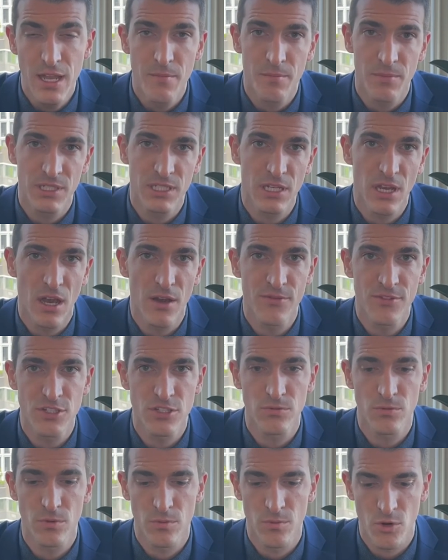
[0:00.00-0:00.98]
But the
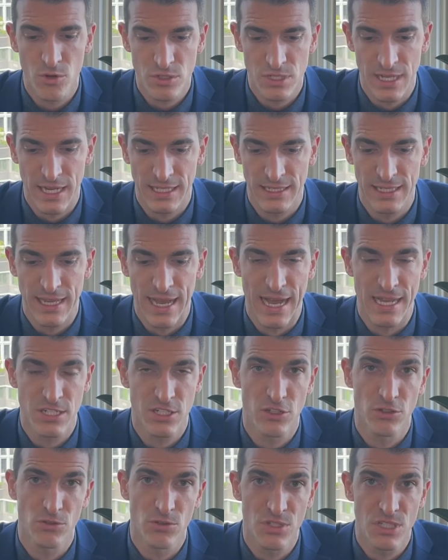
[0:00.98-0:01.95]
officer will most likely
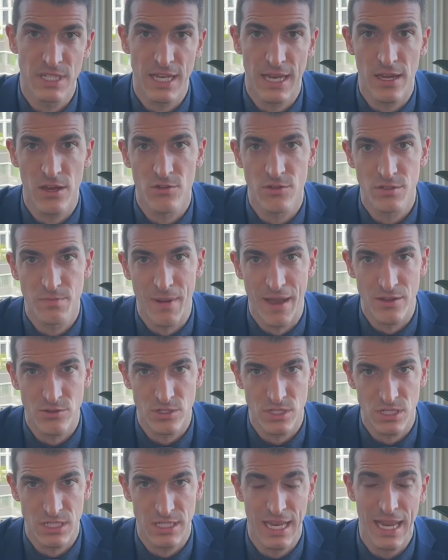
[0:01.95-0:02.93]
ask you to state your
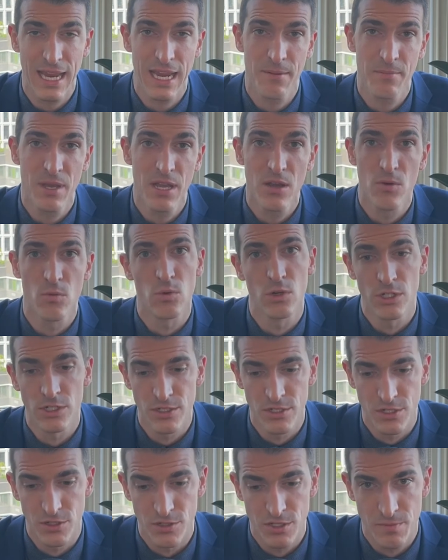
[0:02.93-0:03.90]
spouse's name, where
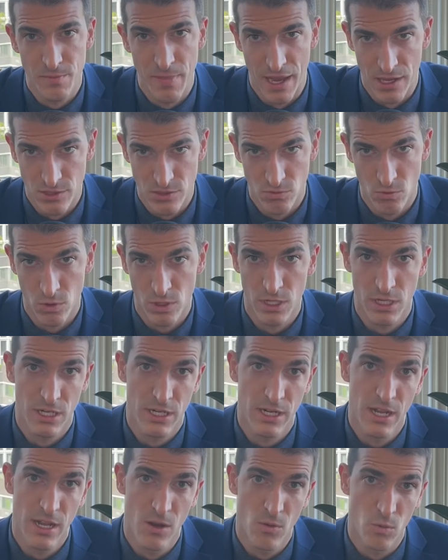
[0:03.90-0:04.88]
does your spouse work,
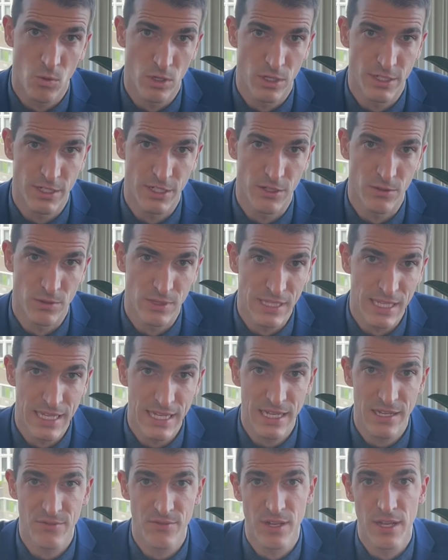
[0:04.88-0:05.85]
where do you
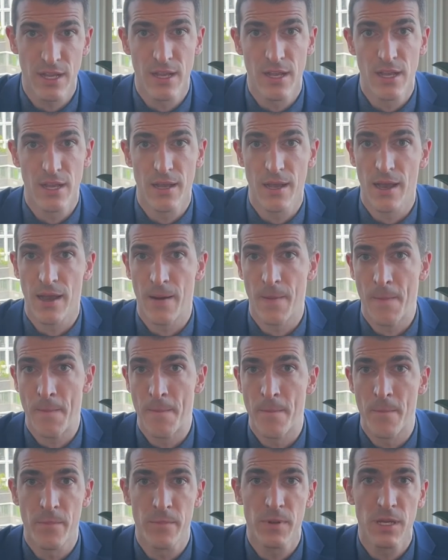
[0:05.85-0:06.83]
live,
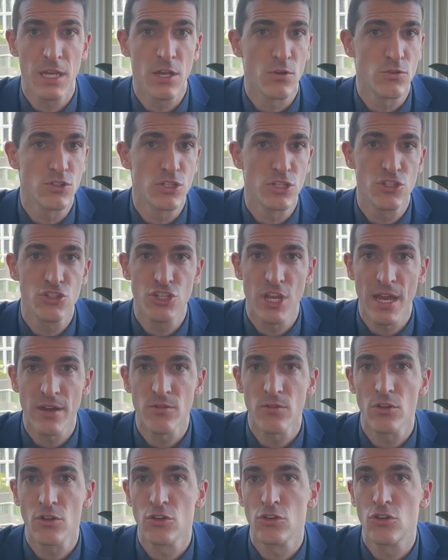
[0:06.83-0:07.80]
um, you know, just
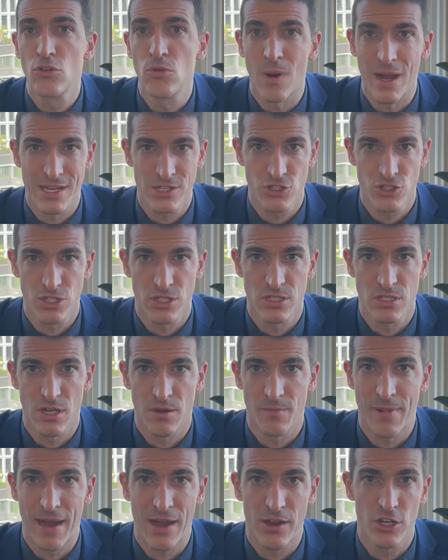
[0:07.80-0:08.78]
general questions
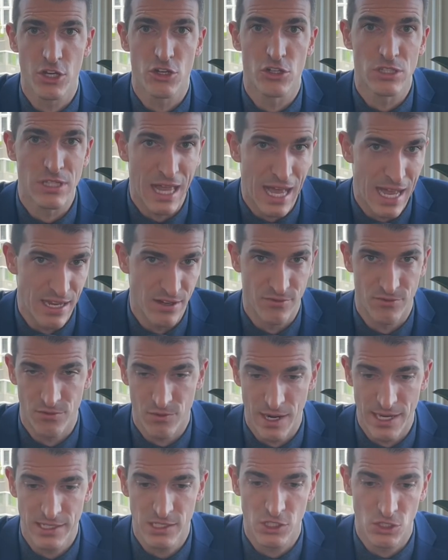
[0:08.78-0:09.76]
about your life,
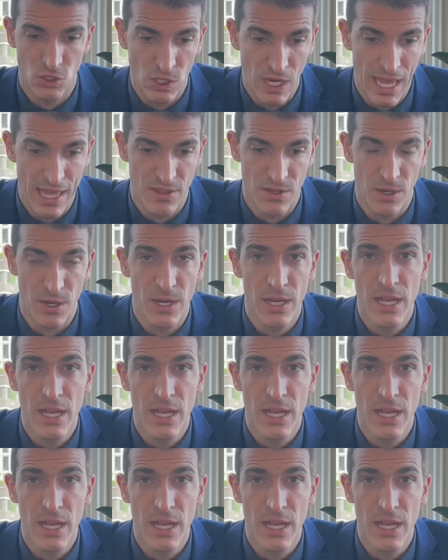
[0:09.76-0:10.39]
right, together.